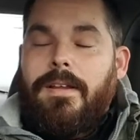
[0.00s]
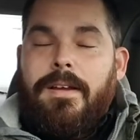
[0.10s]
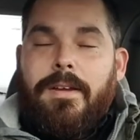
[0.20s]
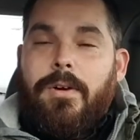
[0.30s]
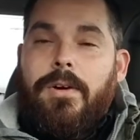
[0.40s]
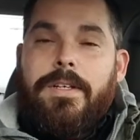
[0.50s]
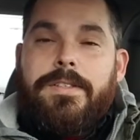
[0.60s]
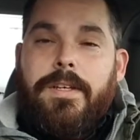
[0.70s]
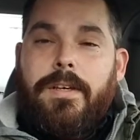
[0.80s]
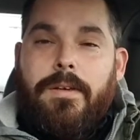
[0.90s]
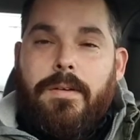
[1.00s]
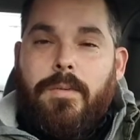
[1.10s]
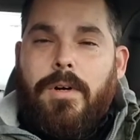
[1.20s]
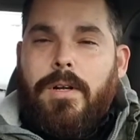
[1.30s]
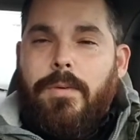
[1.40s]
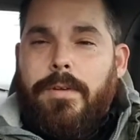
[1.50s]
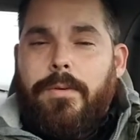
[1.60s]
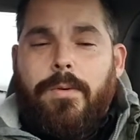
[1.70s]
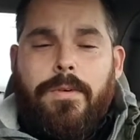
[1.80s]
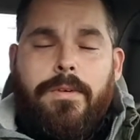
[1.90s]
I could already see walking around
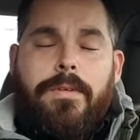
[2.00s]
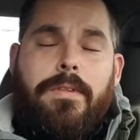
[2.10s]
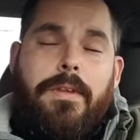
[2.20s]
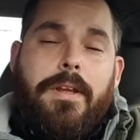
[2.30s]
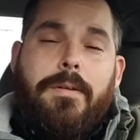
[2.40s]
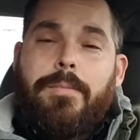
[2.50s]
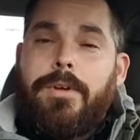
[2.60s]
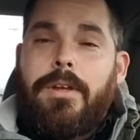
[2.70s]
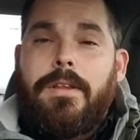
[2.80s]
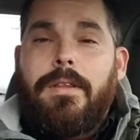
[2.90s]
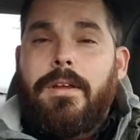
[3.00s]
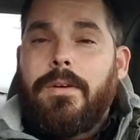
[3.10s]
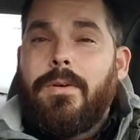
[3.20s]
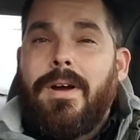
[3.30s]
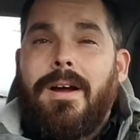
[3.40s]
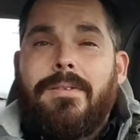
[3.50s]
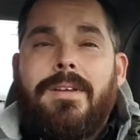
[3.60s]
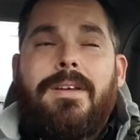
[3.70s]
the corner, they didn't put anything new out.